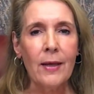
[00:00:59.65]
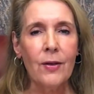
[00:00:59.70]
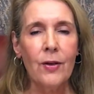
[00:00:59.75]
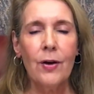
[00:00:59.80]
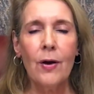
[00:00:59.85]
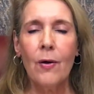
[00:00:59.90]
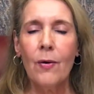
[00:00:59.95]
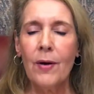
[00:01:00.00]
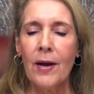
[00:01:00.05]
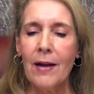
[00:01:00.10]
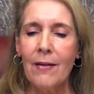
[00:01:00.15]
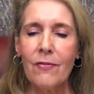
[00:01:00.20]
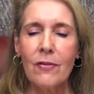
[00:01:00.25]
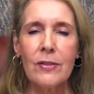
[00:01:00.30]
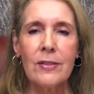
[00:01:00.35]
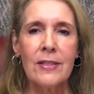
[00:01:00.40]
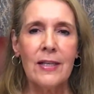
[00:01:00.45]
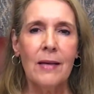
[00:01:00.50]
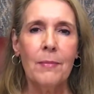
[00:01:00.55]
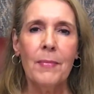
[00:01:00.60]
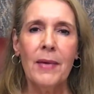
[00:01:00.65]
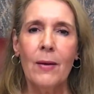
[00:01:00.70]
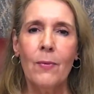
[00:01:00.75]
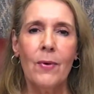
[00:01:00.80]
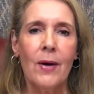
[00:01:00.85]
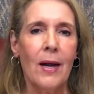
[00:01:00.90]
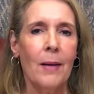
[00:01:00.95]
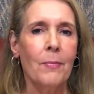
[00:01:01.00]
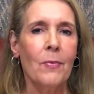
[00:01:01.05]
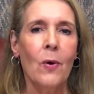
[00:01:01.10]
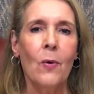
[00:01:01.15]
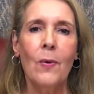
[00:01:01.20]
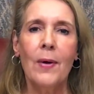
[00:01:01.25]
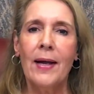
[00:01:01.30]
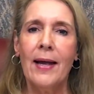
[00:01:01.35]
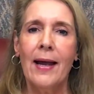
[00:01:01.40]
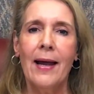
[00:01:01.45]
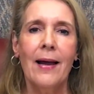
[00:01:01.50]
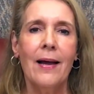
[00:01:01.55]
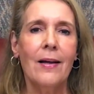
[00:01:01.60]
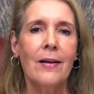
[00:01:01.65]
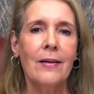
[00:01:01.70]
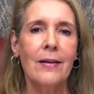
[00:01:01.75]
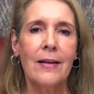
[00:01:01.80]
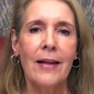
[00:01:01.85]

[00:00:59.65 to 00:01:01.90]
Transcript: you don't ever see me when I'm going out